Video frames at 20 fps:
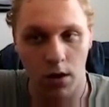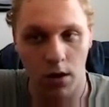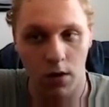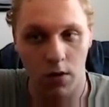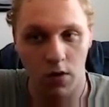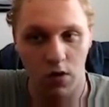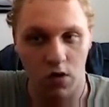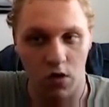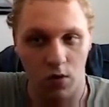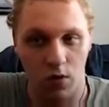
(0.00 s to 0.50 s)

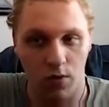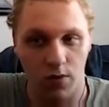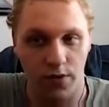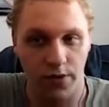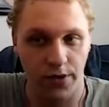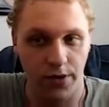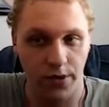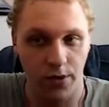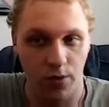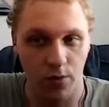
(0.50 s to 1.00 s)
So
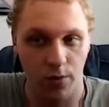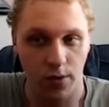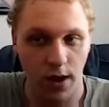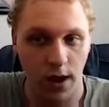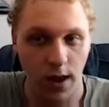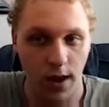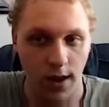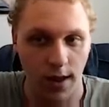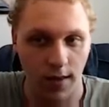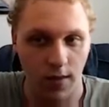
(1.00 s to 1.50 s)
to do
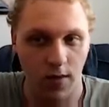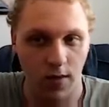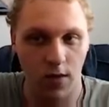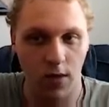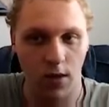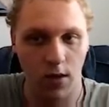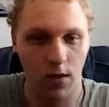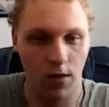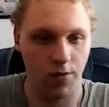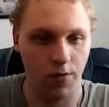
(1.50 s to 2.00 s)
that,
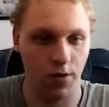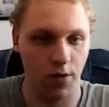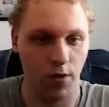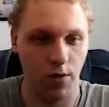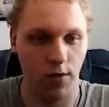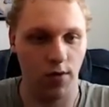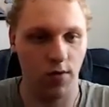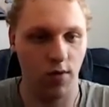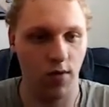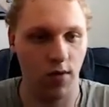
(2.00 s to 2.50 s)
we're
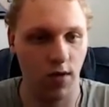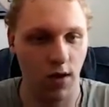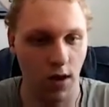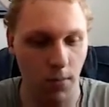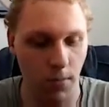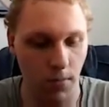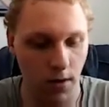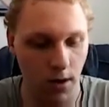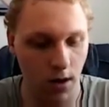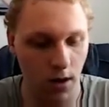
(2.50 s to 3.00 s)
going to
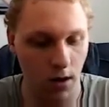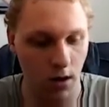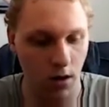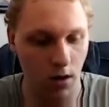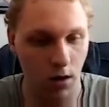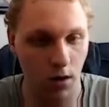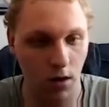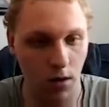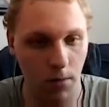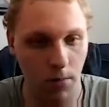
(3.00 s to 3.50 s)
type in
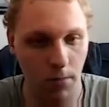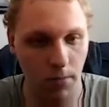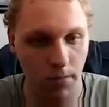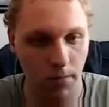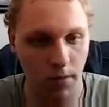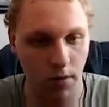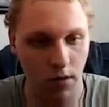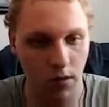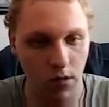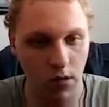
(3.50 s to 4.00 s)

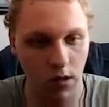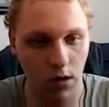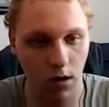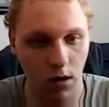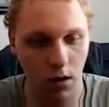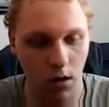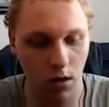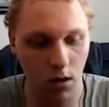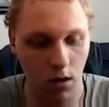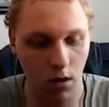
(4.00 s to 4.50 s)

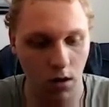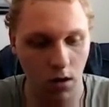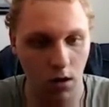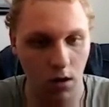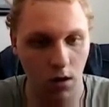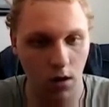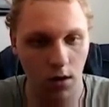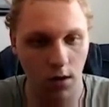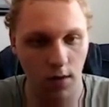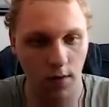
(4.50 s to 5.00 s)
person
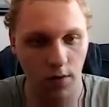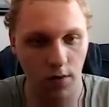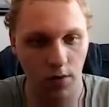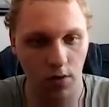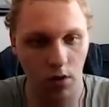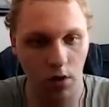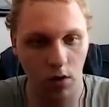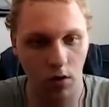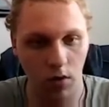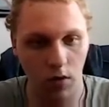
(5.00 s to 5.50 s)

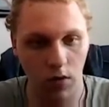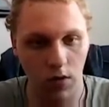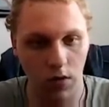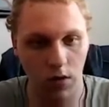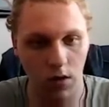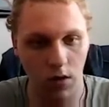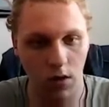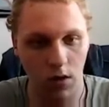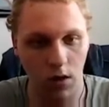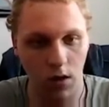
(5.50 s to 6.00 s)
dot
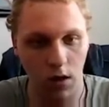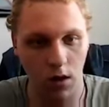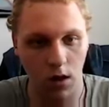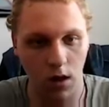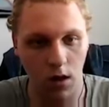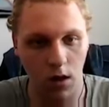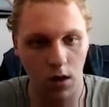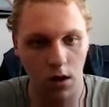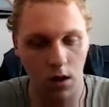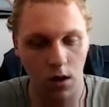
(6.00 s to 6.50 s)

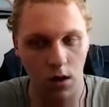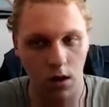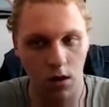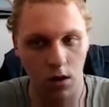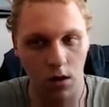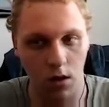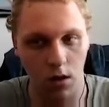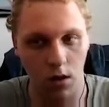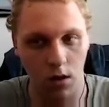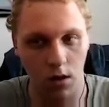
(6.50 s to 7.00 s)

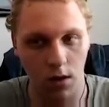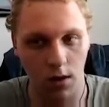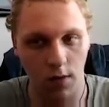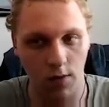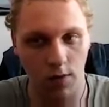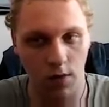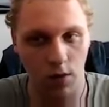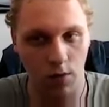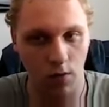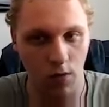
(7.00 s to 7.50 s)
I
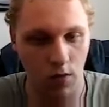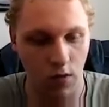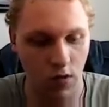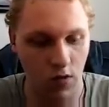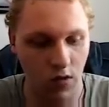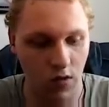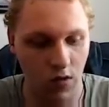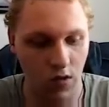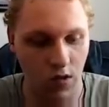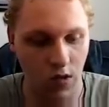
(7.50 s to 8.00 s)
think it was
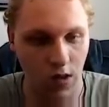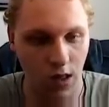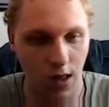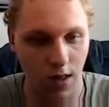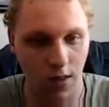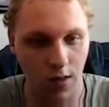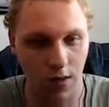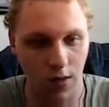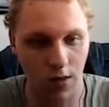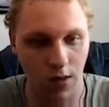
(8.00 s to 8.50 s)

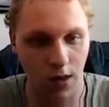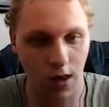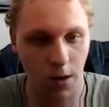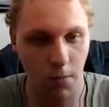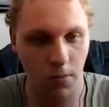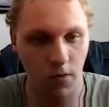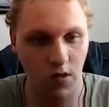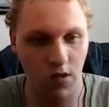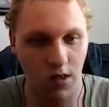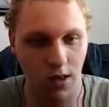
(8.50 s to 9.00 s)

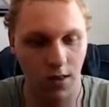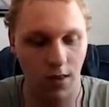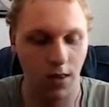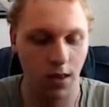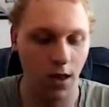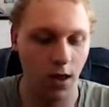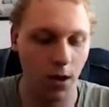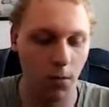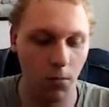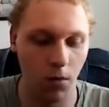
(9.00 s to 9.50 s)

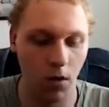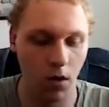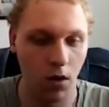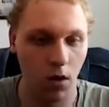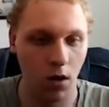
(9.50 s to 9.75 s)
setName,